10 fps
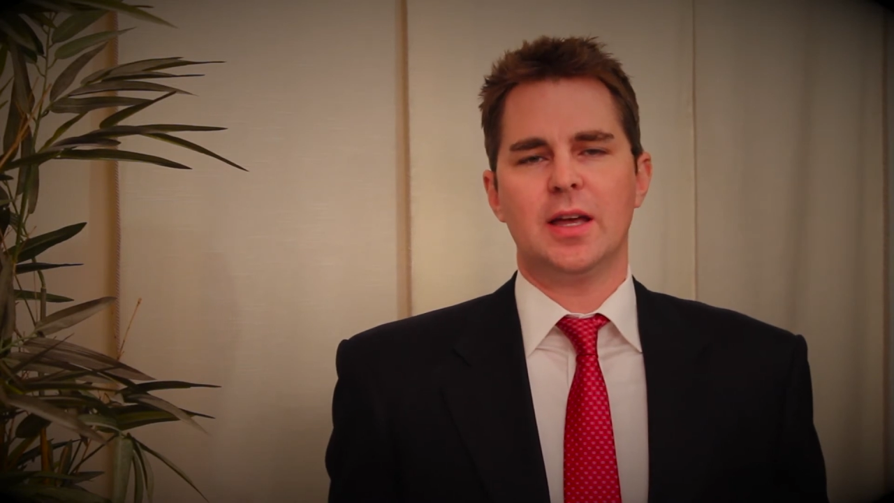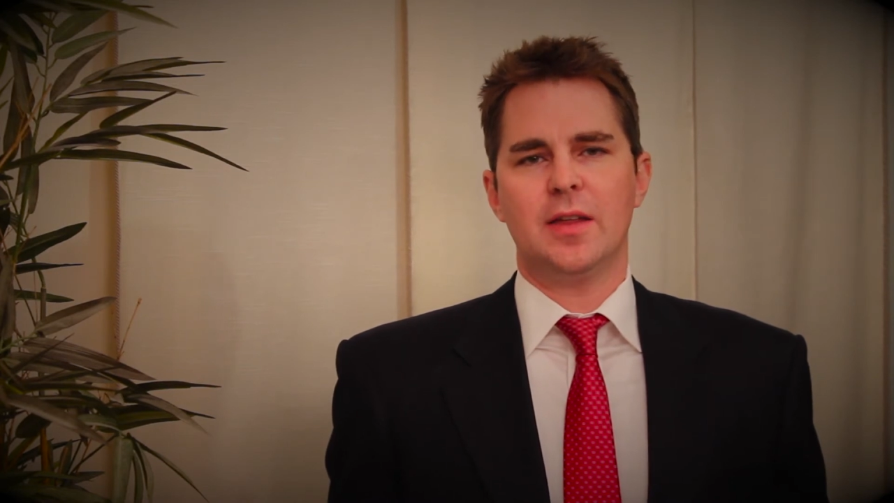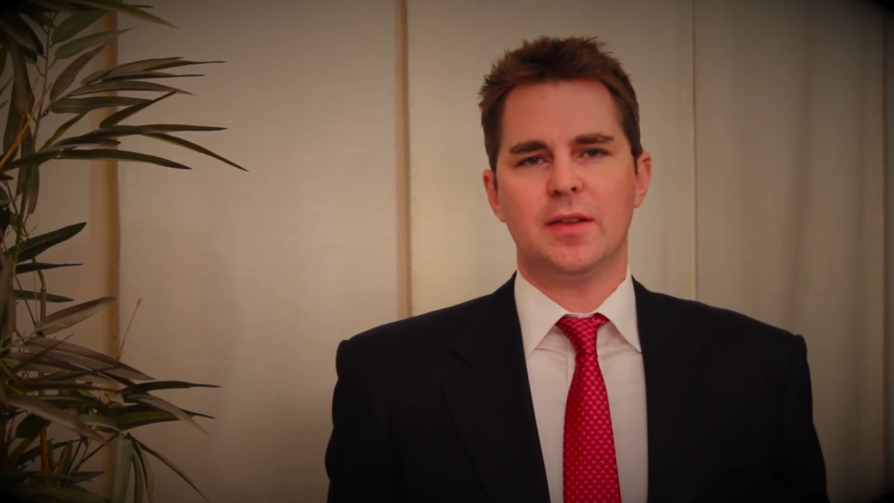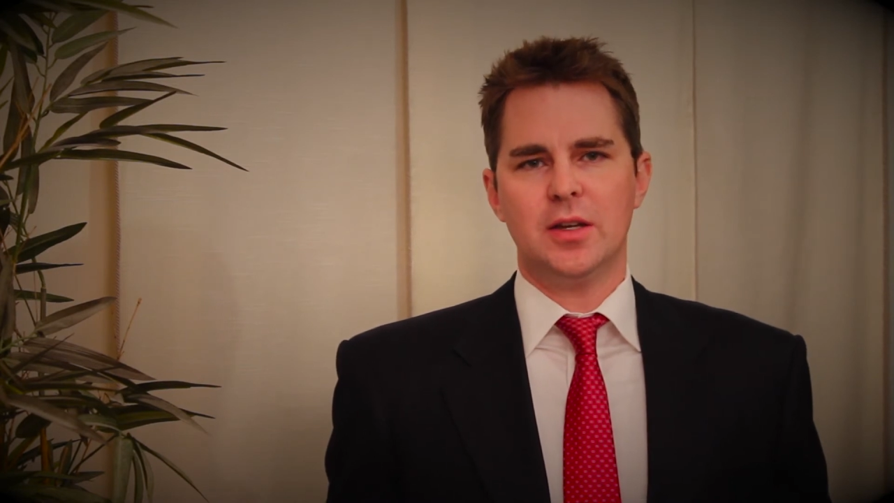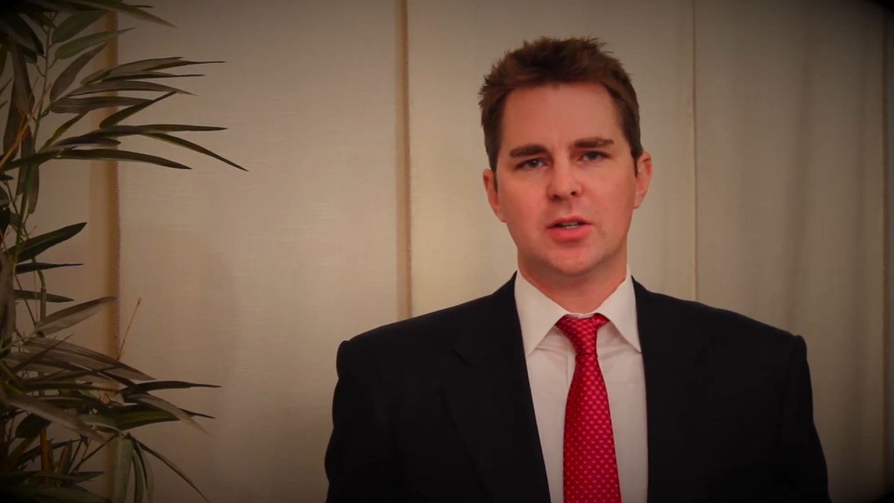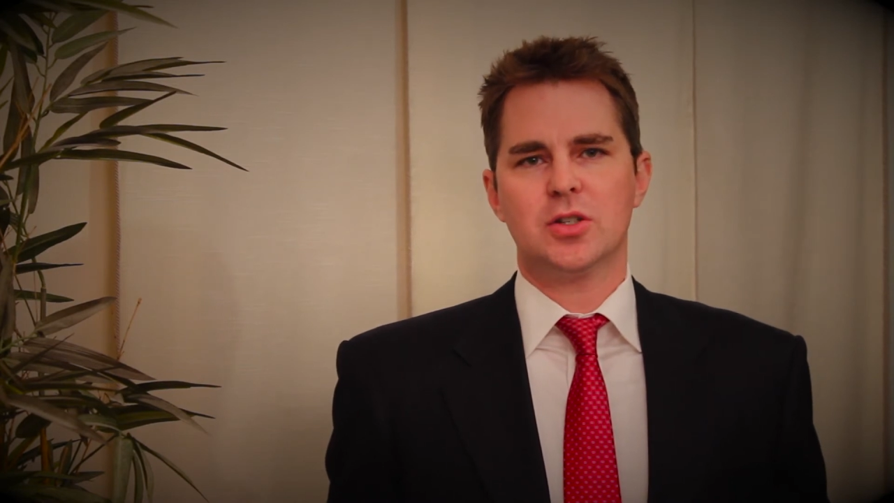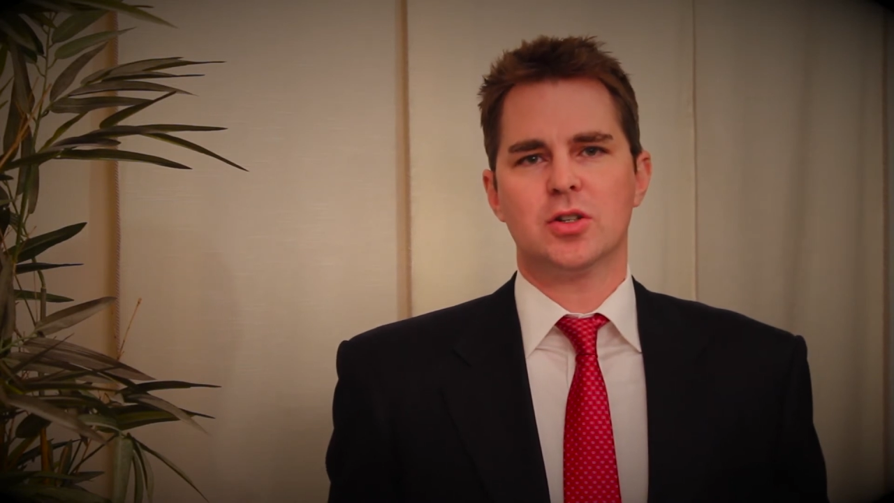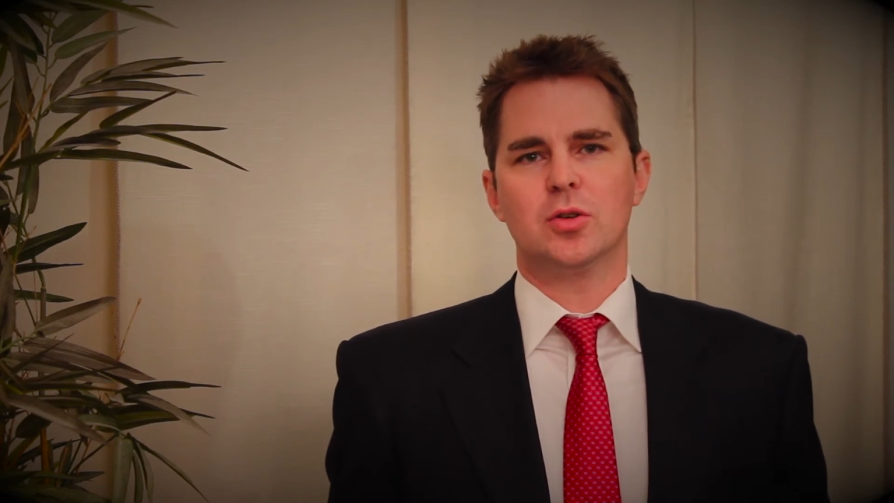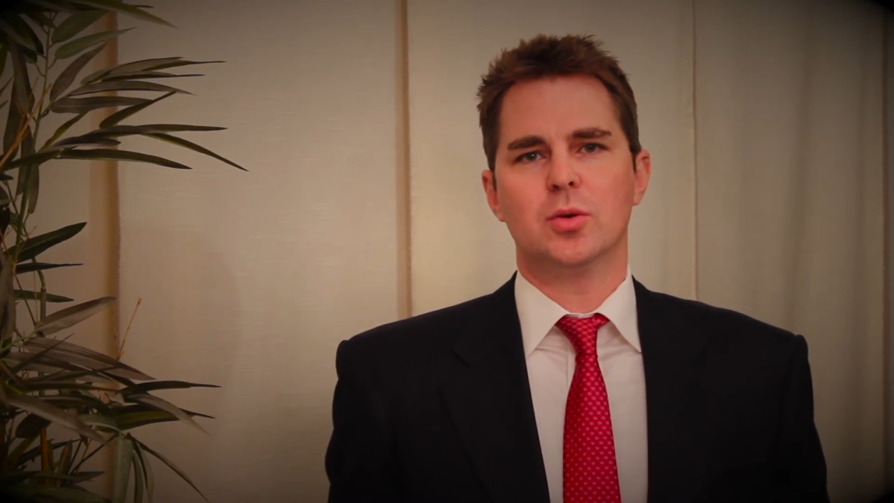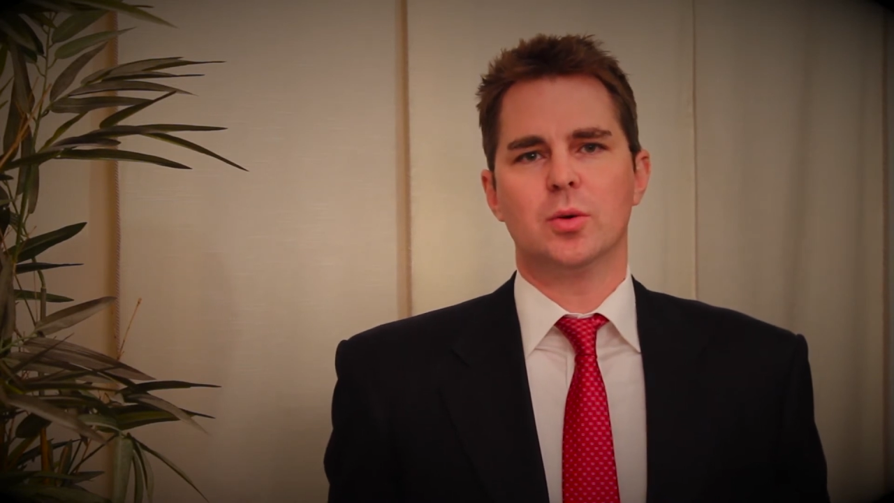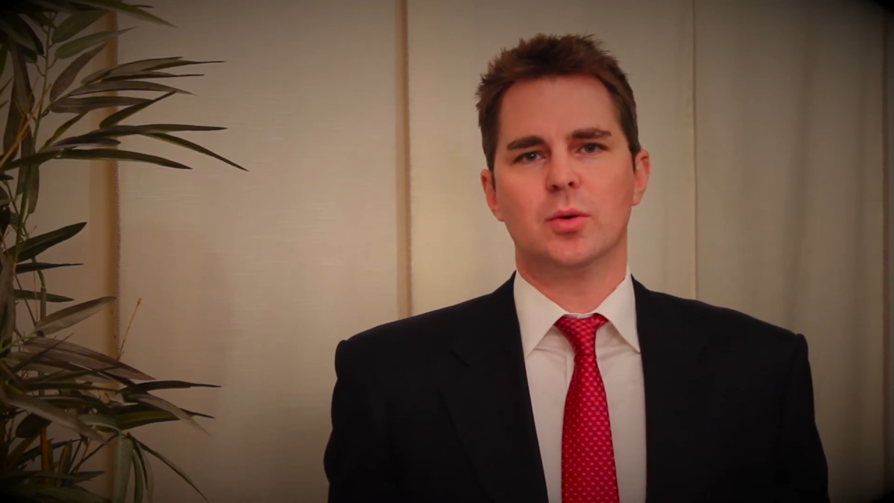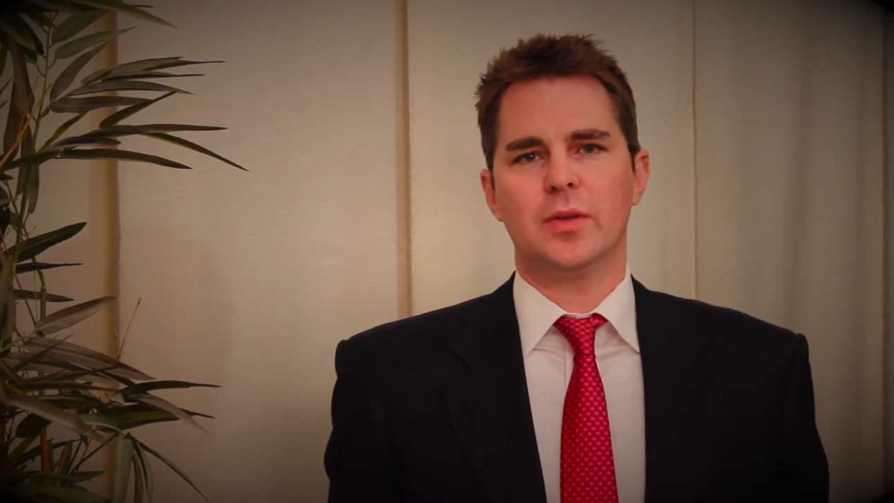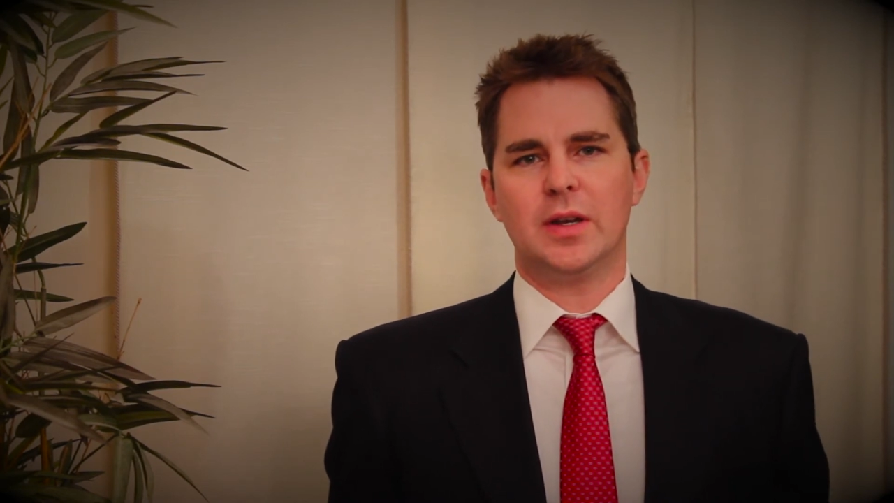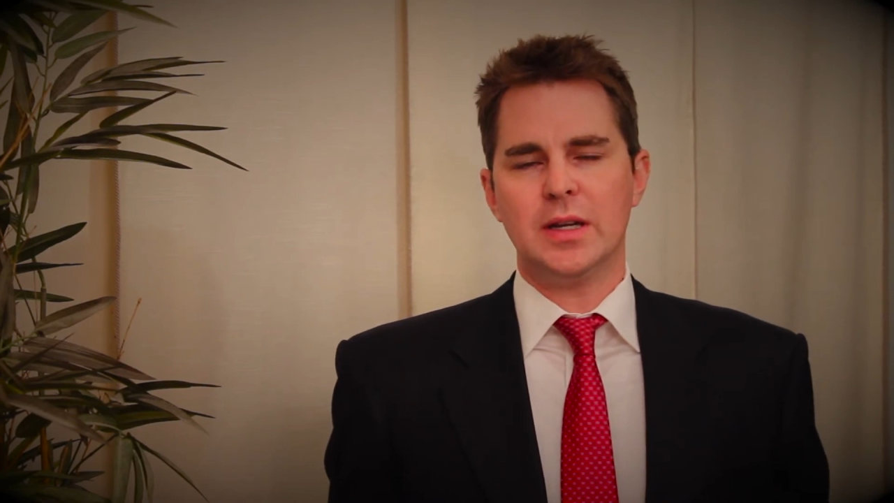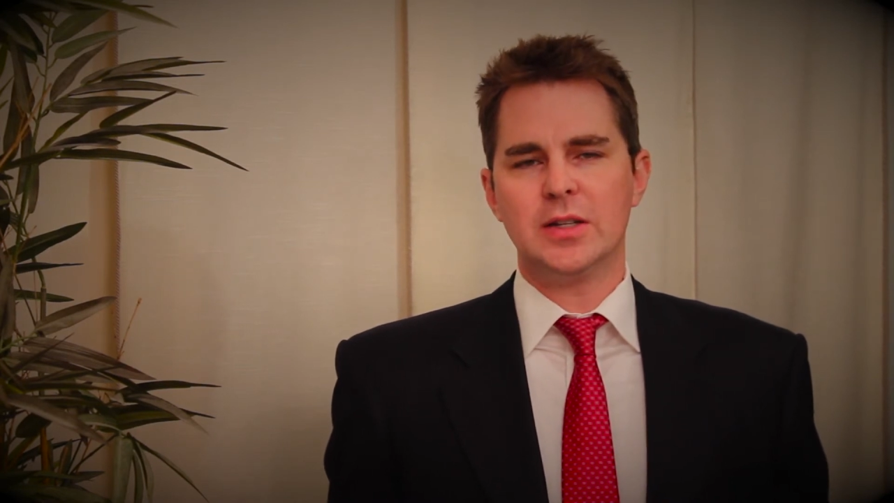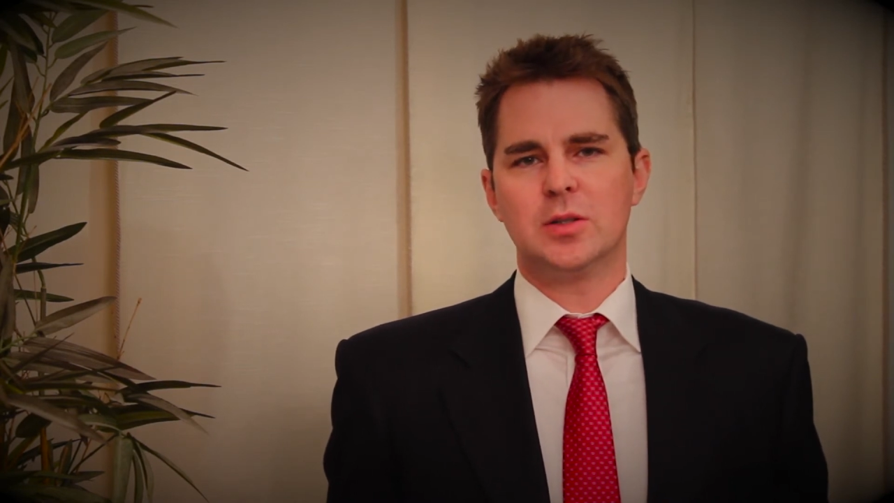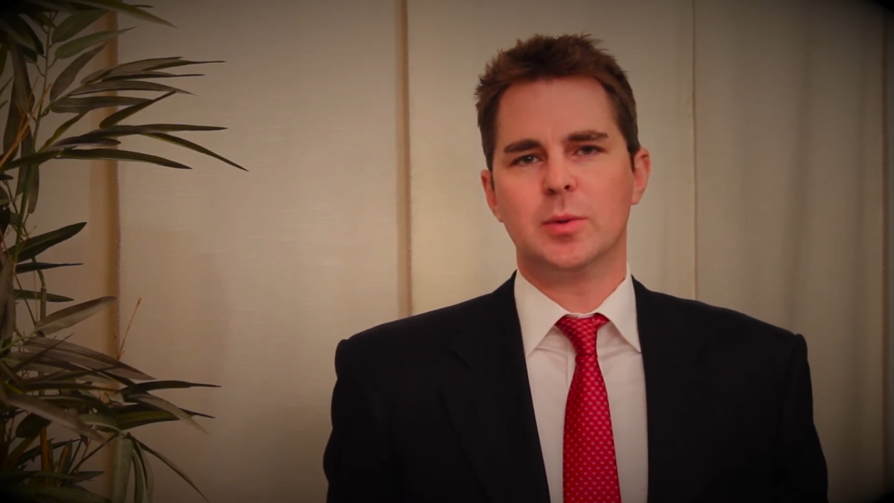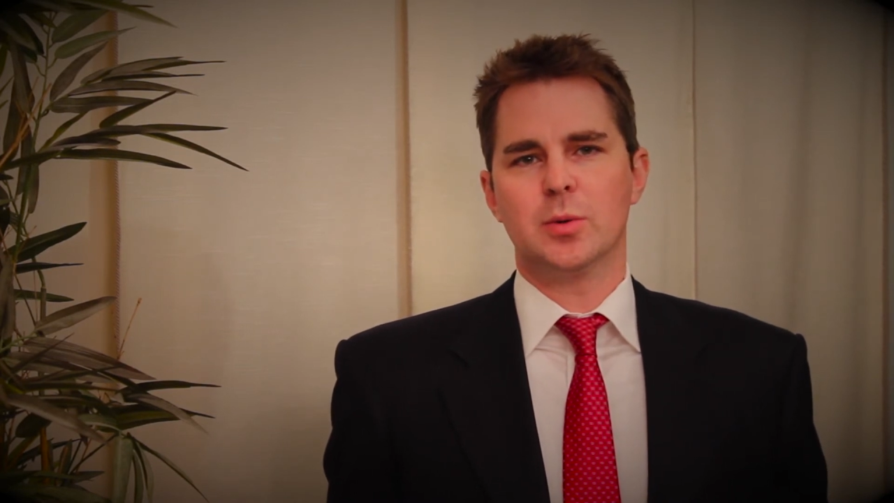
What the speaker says: and the issue that needs to be